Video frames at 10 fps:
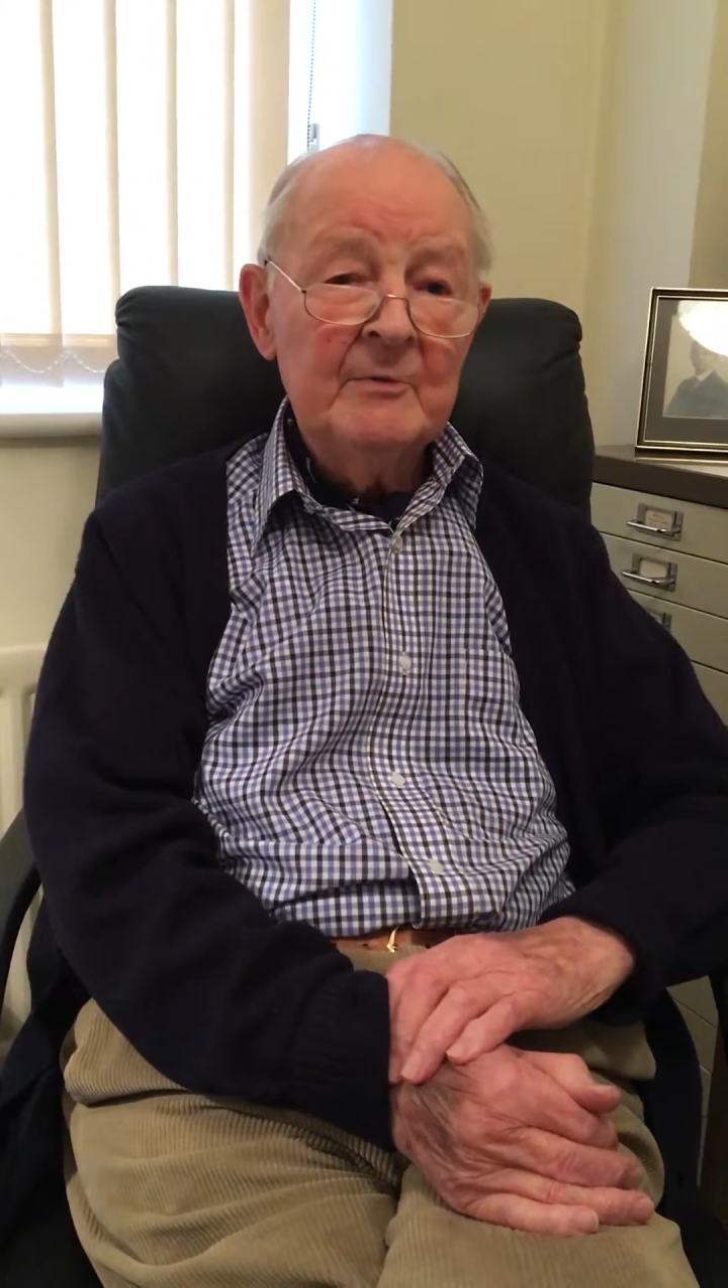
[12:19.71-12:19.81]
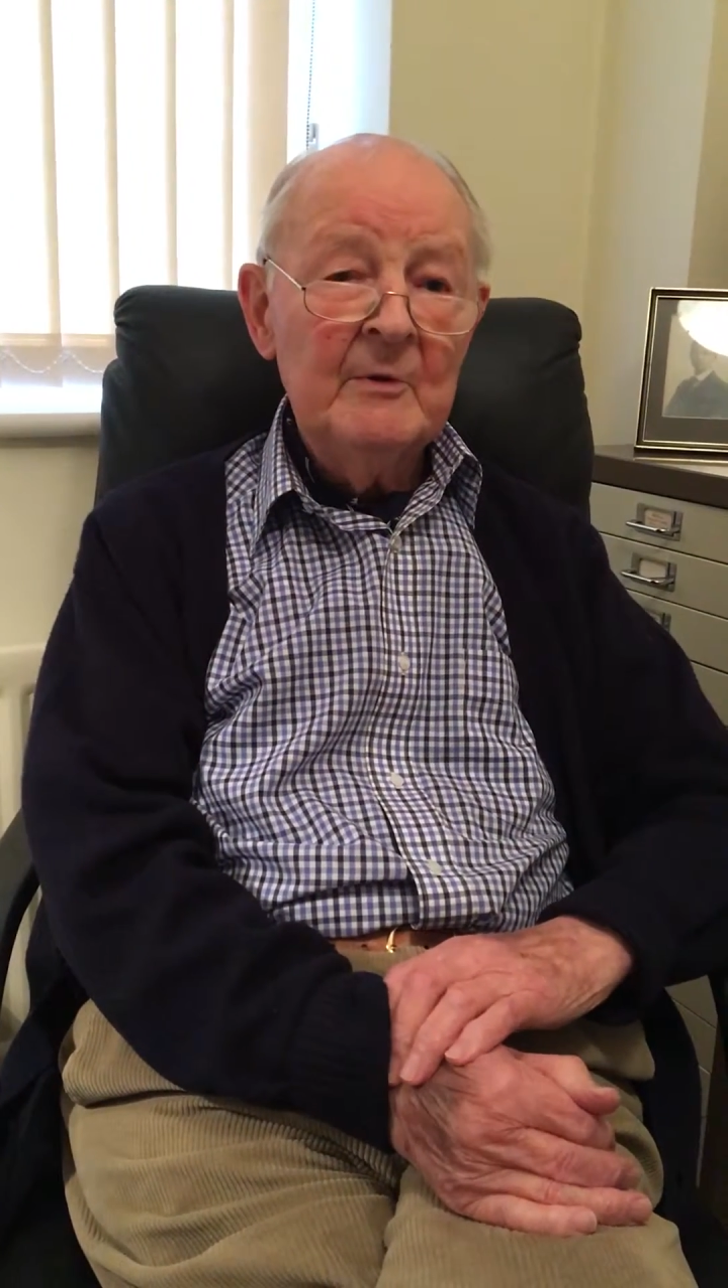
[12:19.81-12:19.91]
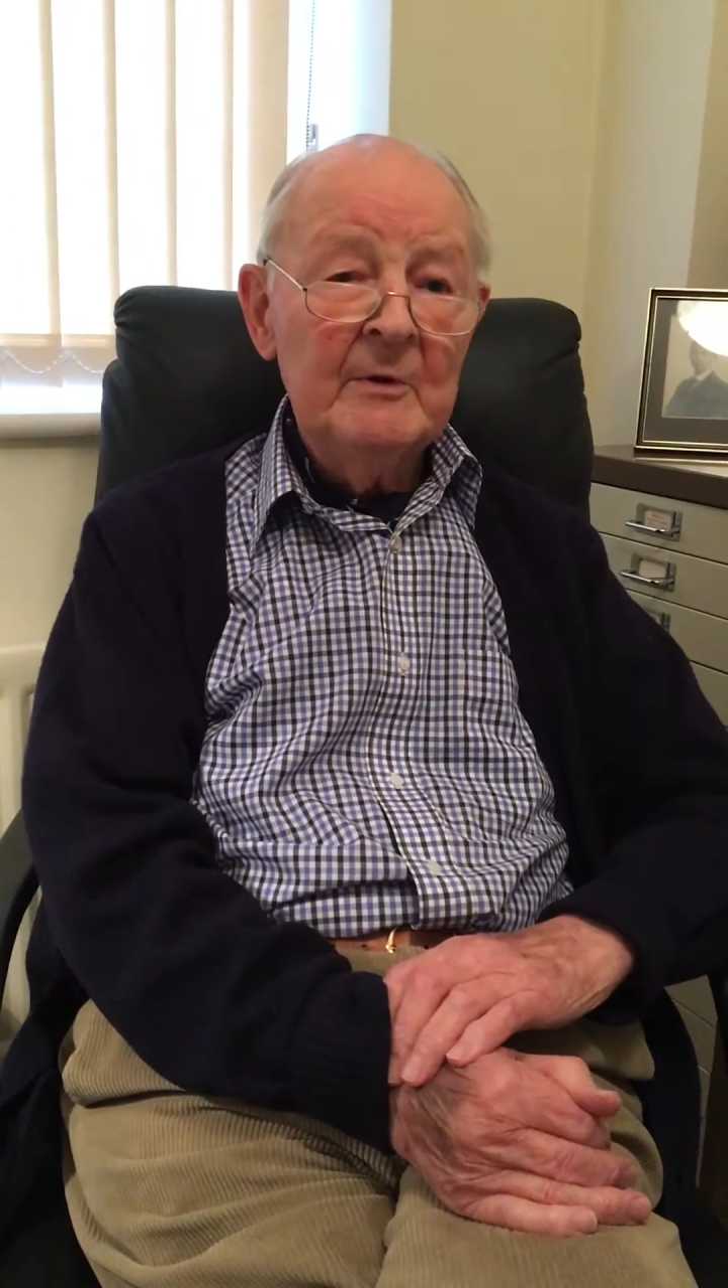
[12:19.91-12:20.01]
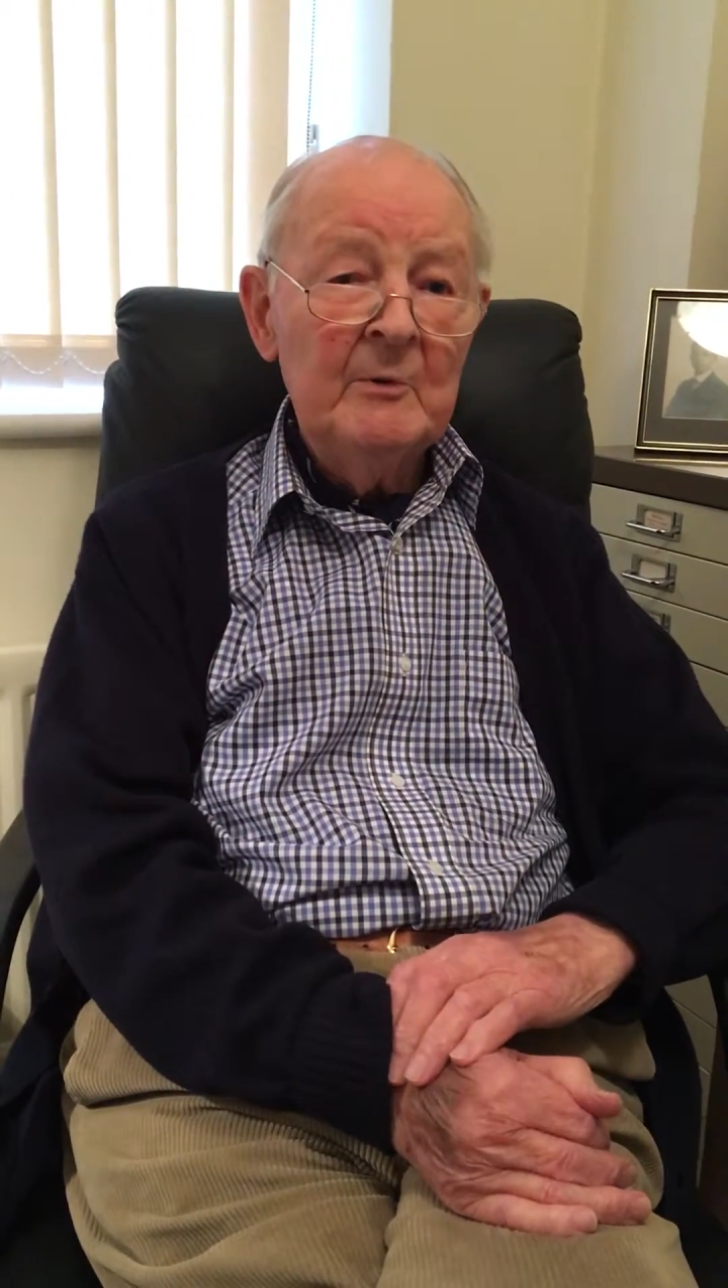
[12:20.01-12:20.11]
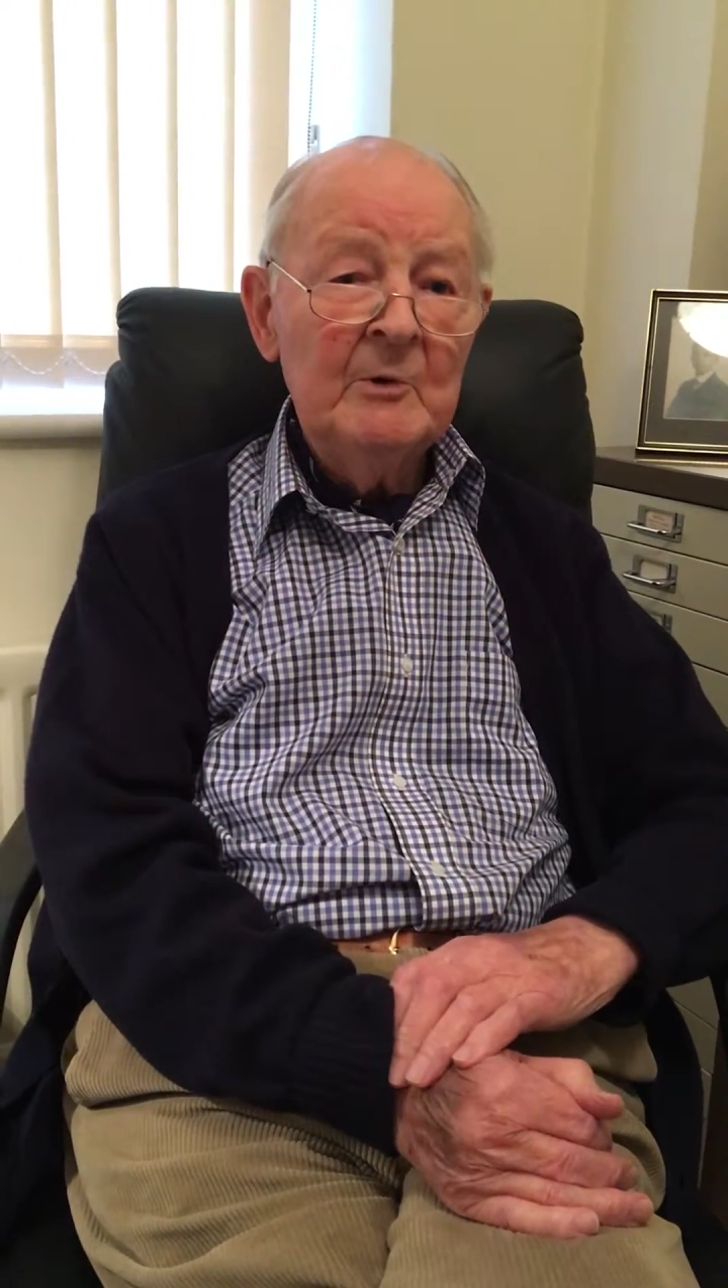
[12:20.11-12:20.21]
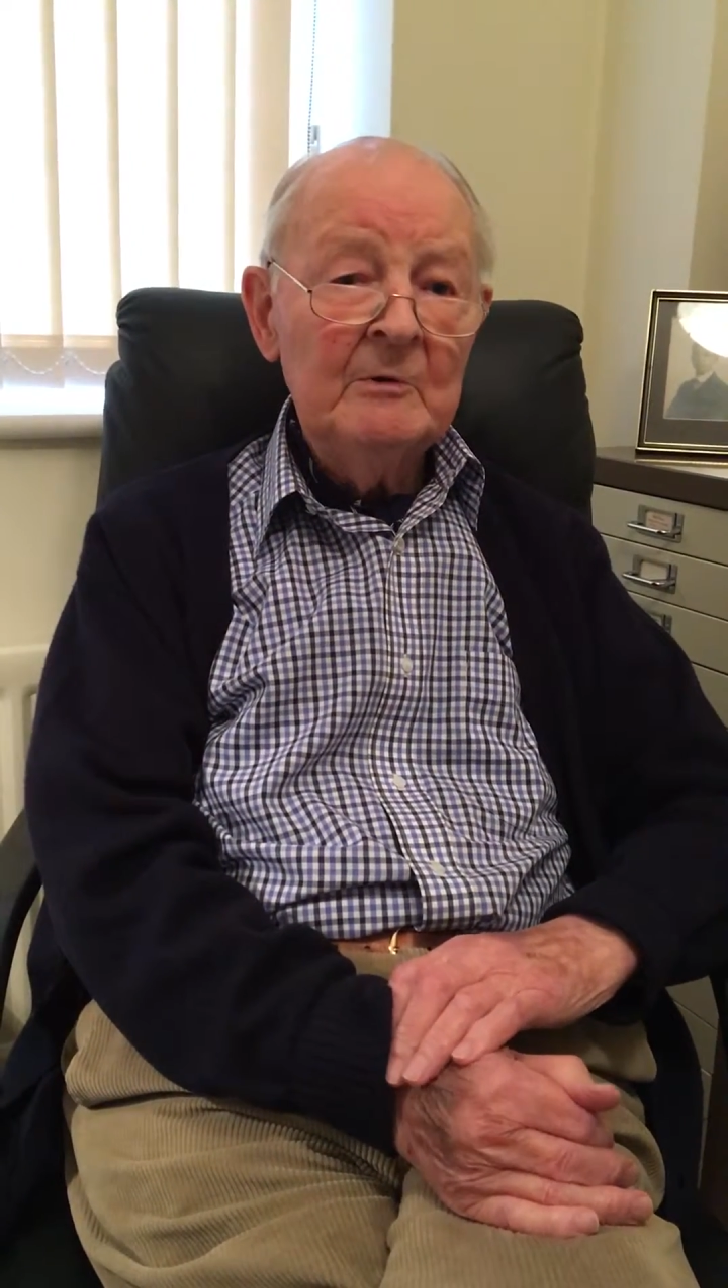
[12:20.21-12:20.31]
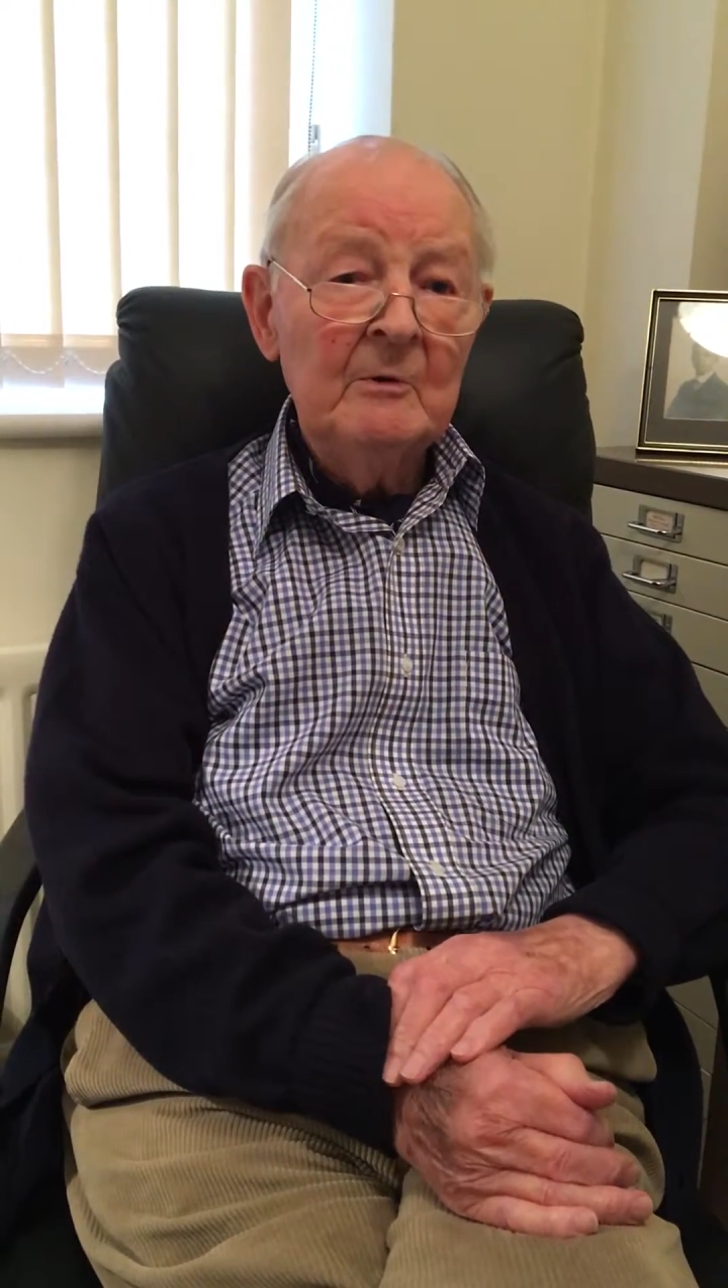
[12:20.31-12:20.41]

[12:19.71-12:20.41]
we will